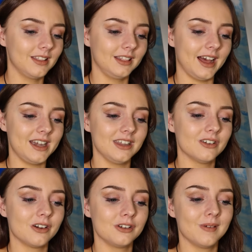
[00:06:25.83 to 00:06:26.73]
lighting
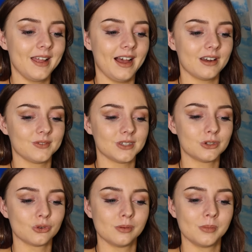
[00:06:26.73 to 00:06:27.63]
your own way out of a
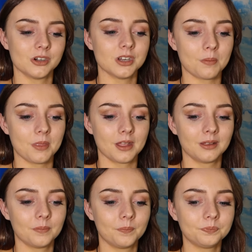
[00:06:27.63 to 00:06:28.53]
storm or
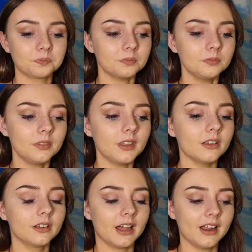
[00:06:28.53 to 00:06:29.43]
something.
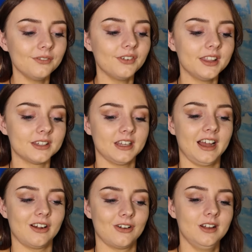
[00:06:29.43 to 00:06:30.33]
Clarify the
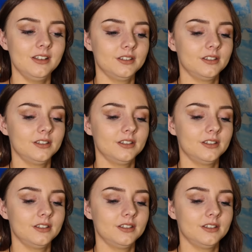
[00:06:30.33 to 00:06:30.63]
Tower.